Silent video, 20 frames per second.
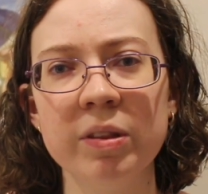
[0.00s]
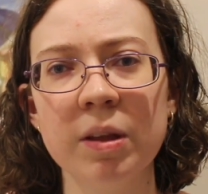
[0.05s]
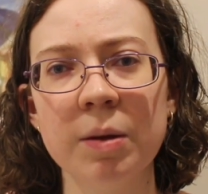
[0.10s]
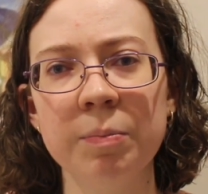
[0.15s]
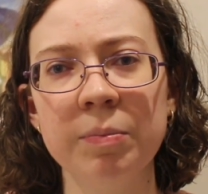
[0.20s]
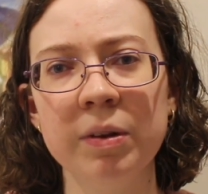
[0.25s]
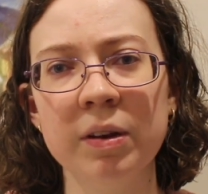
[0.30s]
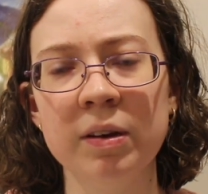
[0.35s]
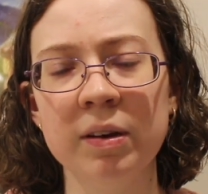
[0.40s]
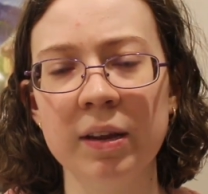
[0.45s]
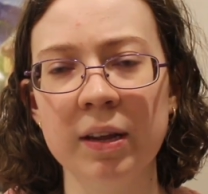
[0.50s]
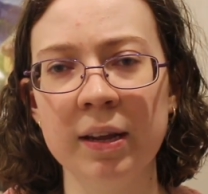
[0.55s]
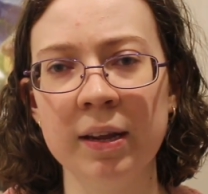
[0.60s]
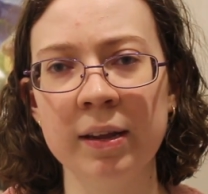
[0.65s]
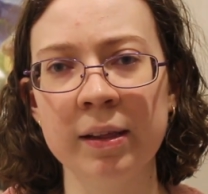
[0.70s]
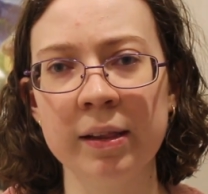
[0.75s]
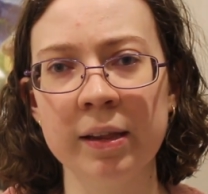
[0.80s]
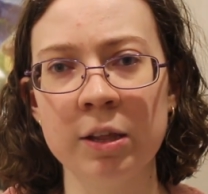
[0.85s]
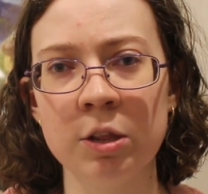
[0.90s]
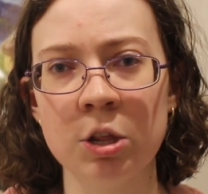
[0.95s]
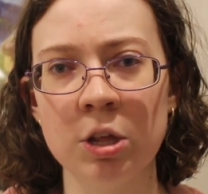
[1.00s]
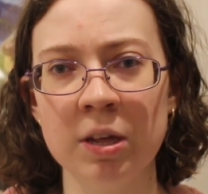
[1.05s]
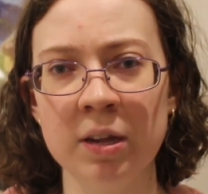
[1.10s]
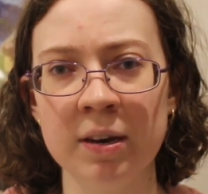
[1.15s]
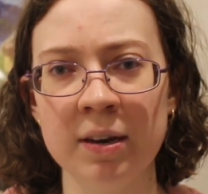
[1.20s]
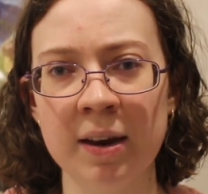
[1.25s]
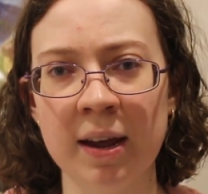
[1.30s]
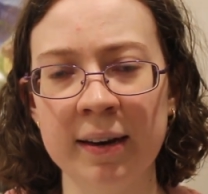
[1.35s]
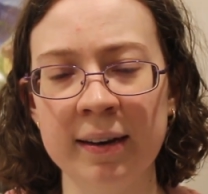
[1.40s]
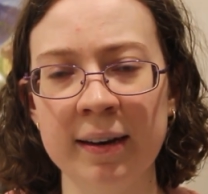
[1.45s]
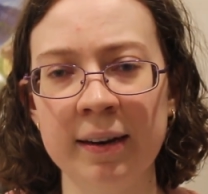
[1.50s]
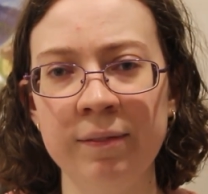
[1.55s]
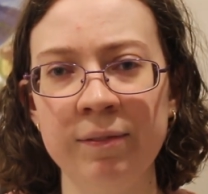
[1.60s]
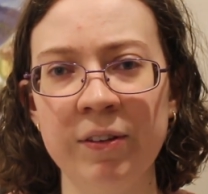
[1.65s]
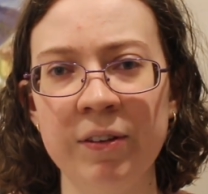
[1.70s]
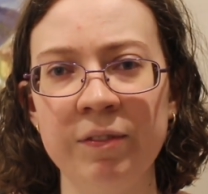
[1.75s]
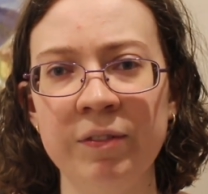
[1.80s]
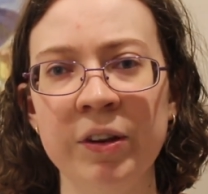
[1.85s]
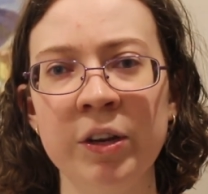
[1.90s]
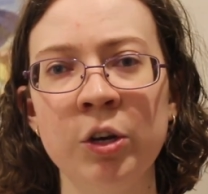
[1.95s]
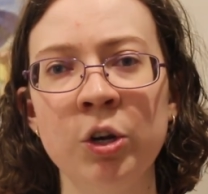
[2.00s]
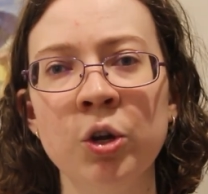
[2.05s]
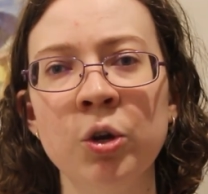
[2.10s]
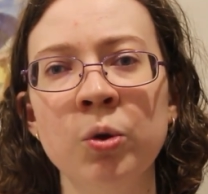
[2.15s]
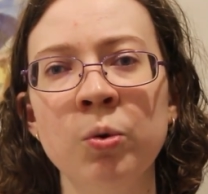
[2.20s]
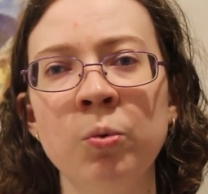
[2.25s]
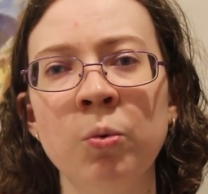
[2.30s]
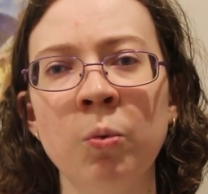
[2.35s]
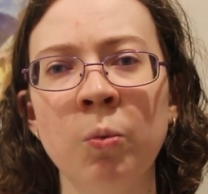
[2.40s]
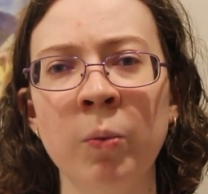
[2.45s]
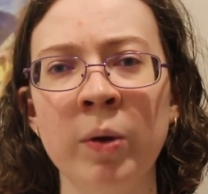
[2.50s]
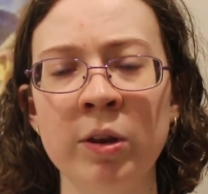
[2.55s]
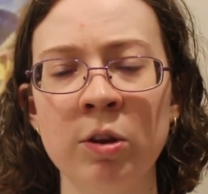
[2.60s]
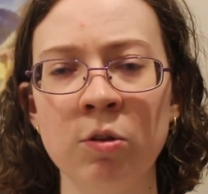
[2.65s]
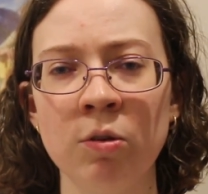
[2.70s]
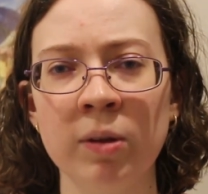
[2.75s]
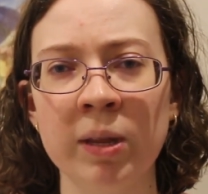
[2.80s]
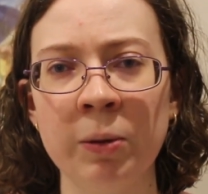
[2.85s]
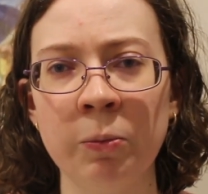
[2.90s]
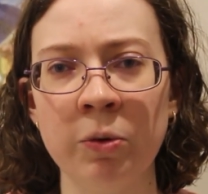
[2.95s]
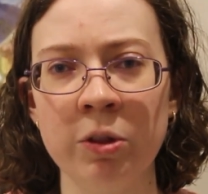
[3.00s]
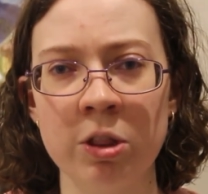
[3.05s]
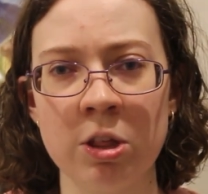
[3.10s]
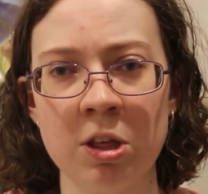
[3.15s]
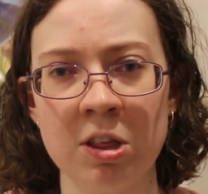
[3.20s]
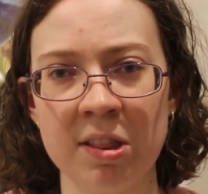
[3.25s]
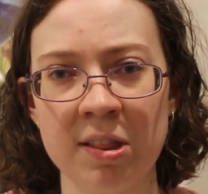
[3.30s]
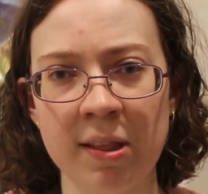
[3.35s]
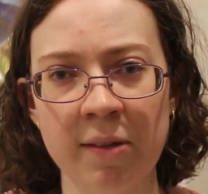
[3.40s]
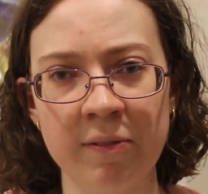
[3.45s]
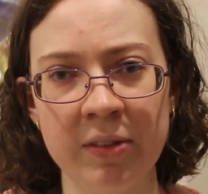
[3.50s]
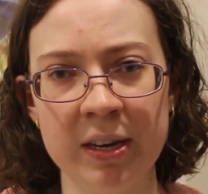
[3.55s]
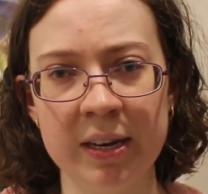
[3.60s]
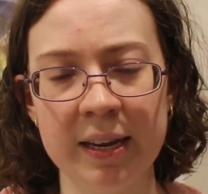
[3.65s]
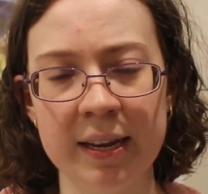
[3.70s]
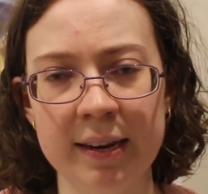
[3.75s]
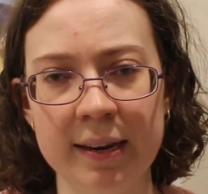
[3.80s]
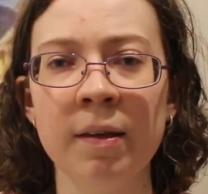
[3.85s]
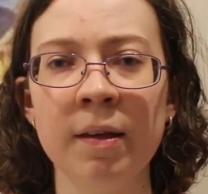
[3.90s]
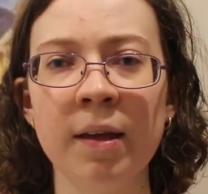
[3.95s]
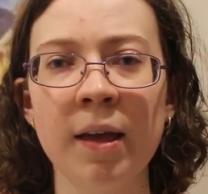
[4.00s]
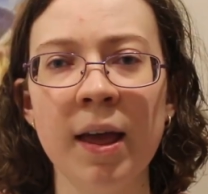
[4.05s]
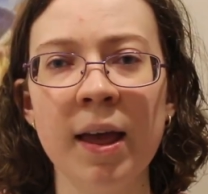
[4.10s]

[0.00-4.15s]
dubbed into English in 1952 when Julie was just 17.